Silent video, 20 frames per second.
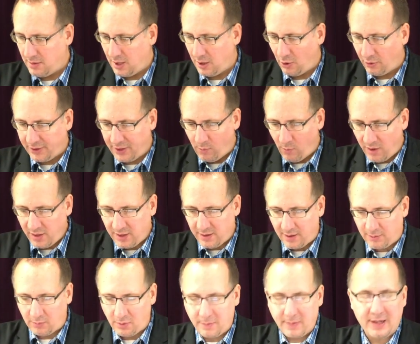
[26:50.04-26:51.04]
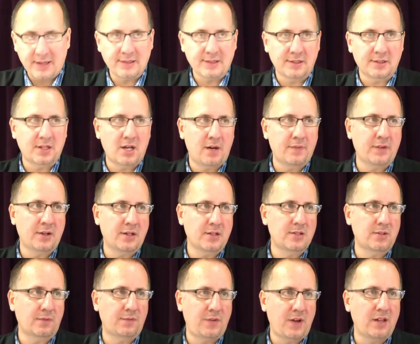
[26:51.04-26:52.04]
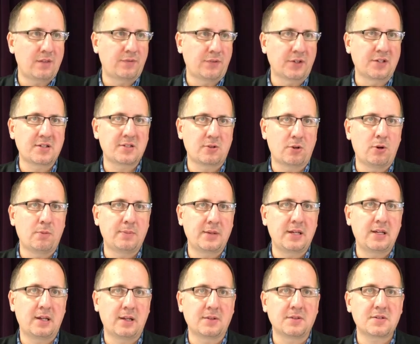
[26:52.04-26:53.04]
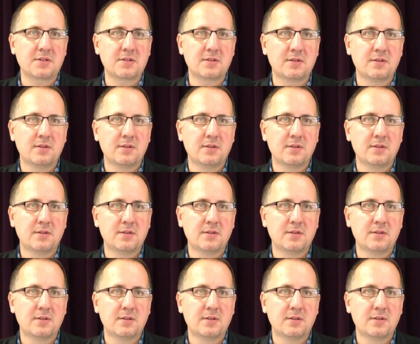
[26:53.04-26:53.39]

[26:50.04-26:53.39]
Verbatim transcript: and only one of them remained in covenantal faithfulness and obedience.